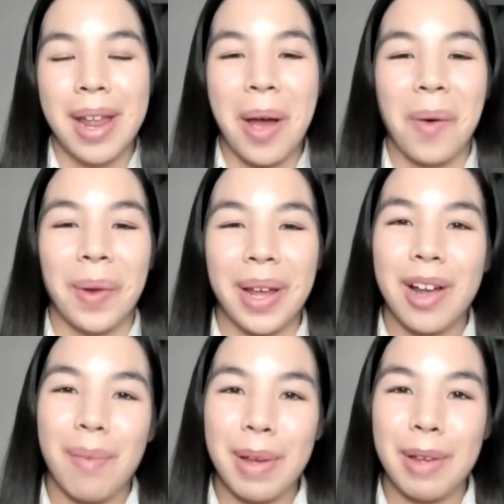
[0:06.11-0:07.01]
Now, when I
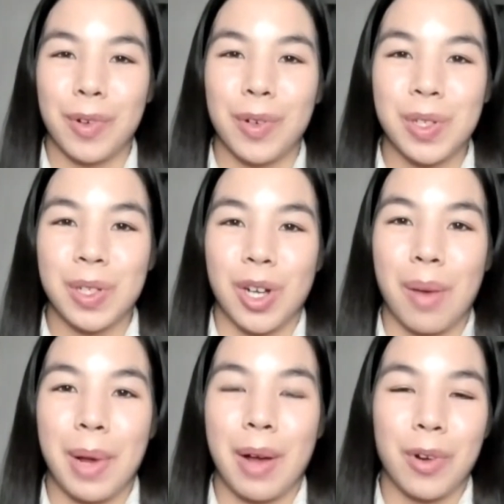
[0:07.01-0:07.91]
got my first
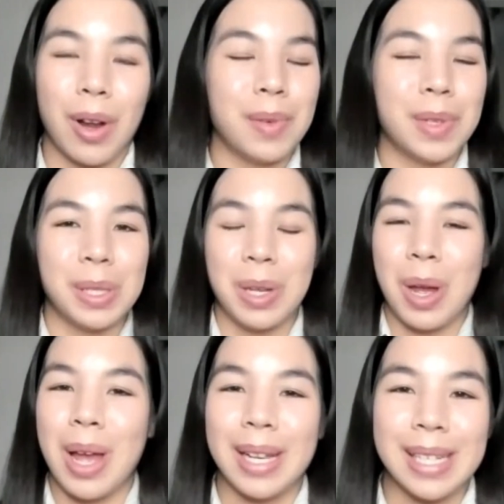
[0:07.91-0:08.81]
job offer, I was
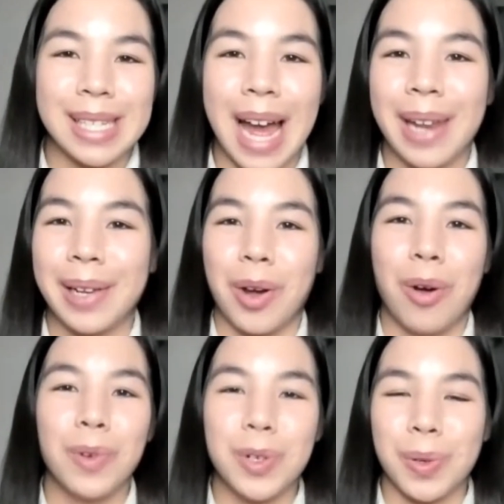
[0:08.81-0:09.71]
ecstatic,
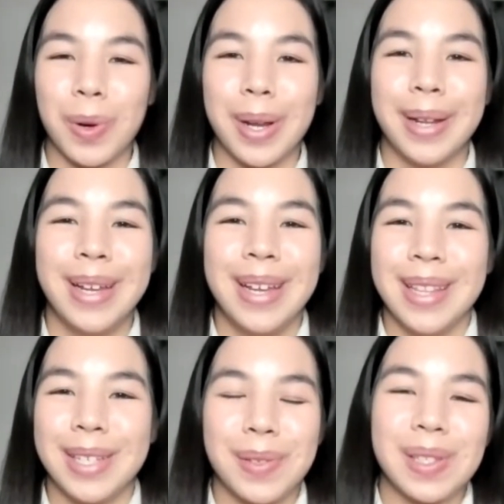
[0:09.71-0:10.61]
overjoyed.
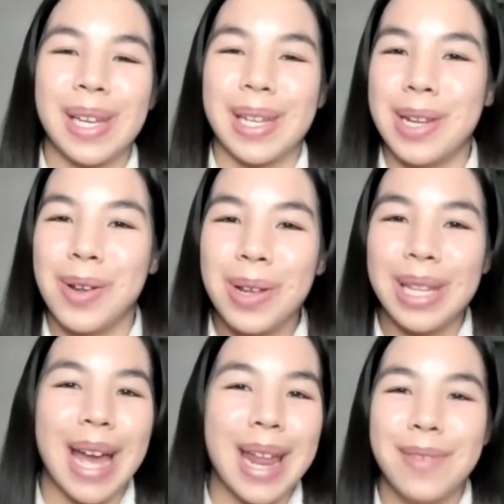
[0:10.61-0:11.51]
This was like nearing
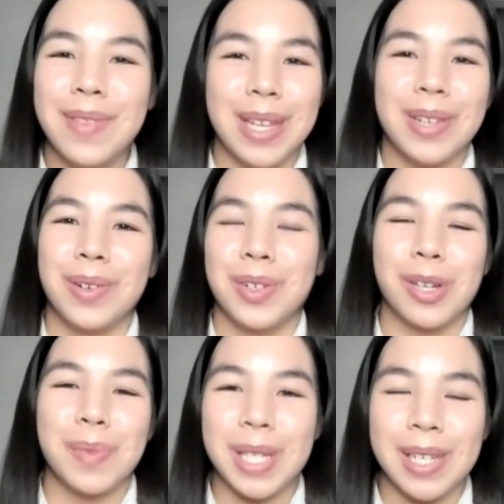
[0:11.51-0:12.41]
the end of the
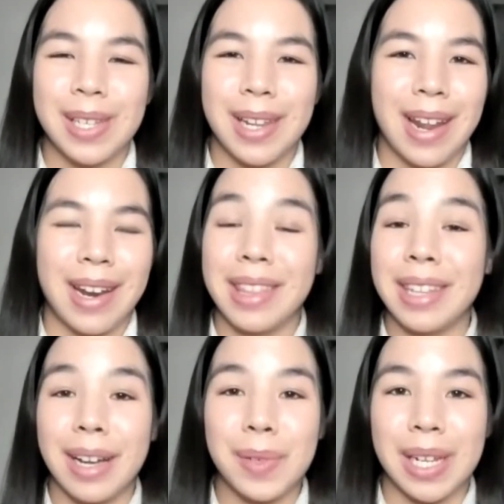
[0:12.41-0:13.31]
internship season, and I didn't
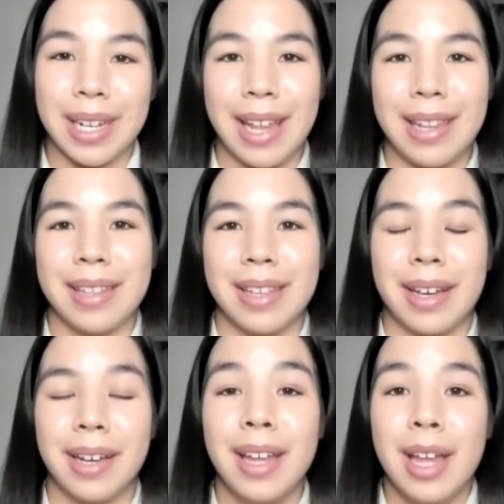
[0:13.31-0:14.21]
think I was going to get
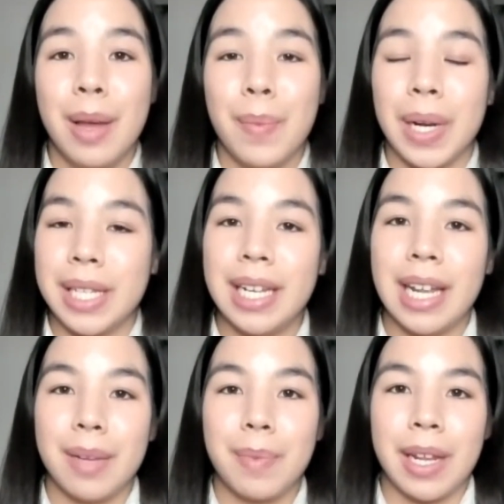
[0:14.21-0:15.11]
anything. But I did
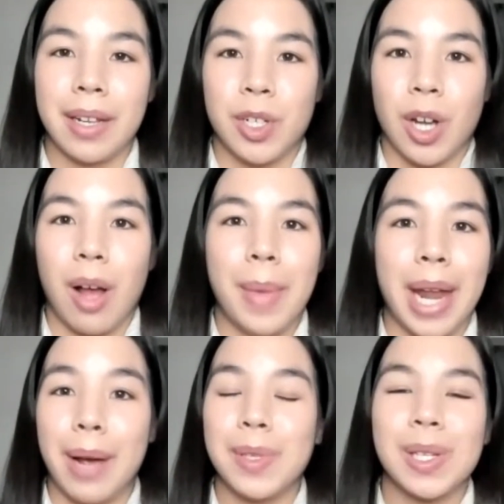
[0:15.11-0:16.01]
end up getting a job,
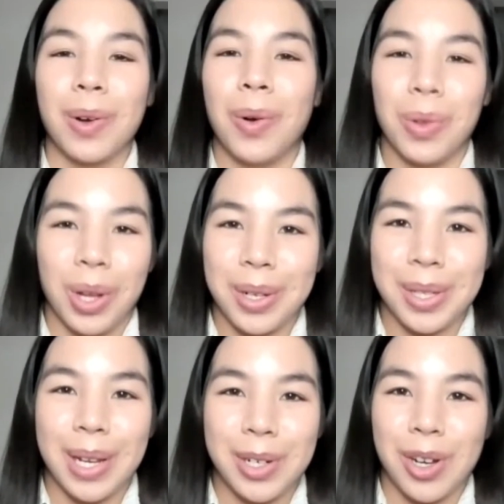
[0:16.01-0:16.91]
and I was going to hold on to
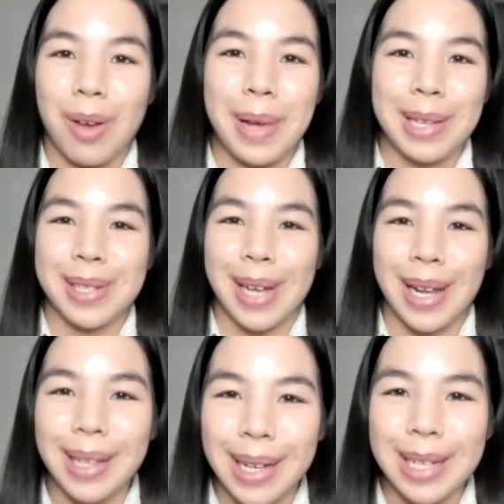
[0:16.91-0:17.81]
that job as
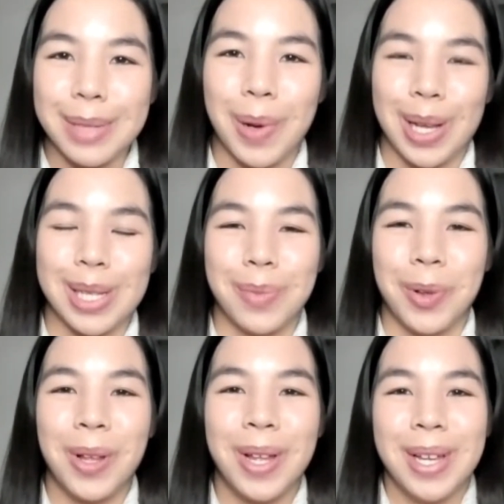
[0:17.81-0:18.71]
tightly as
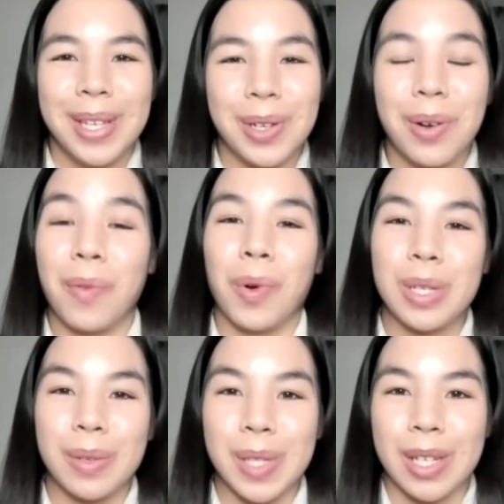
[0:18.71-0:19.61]
possible. So, of
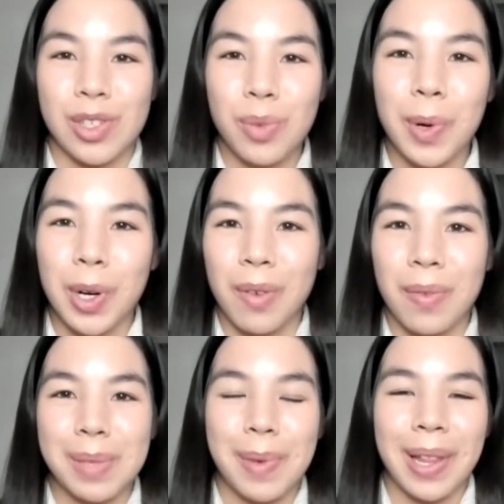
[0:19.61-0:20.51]
course, I was like super
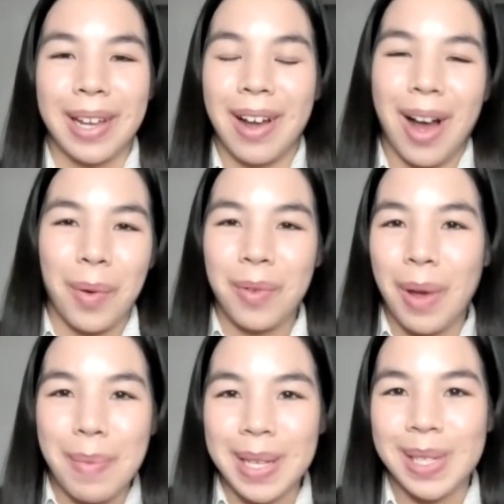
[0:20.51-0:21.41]
nervous about like, what if
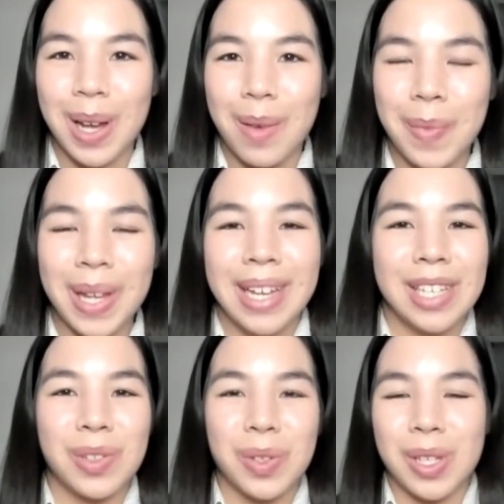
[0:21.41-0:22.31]
I mess up?
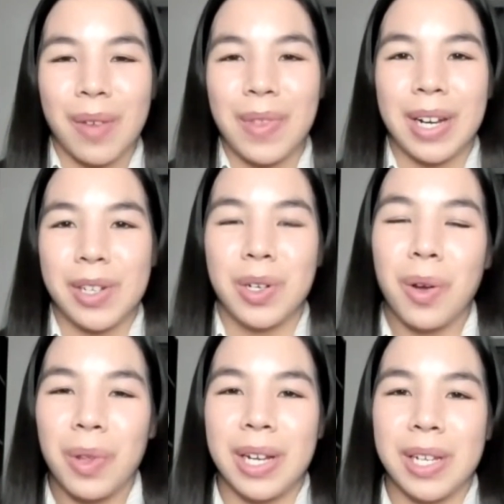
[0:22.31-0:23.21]
Is there stuff that I should
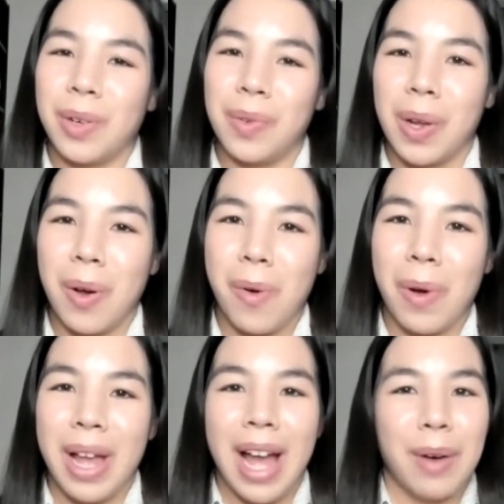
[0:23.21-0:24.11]
know that I don't know?
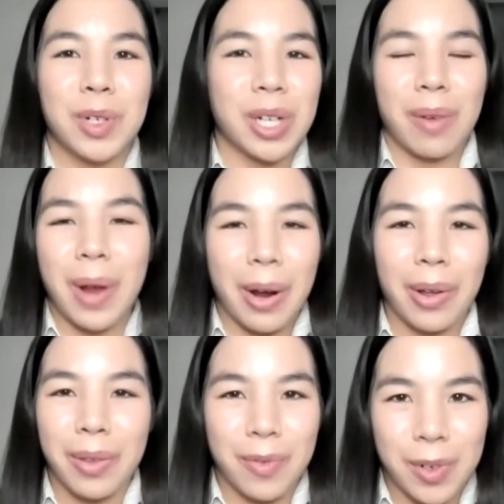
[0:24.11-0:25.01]
What should I wear
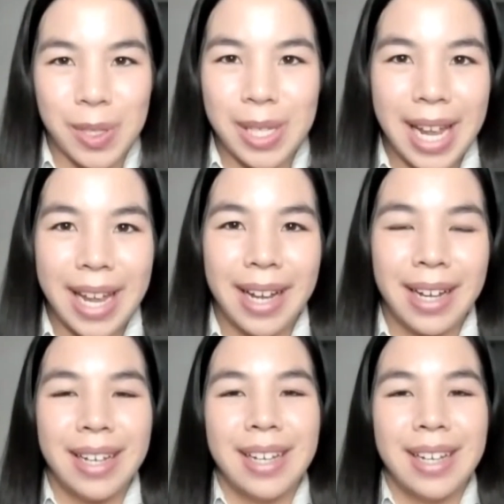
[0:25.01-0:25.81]
on the first day?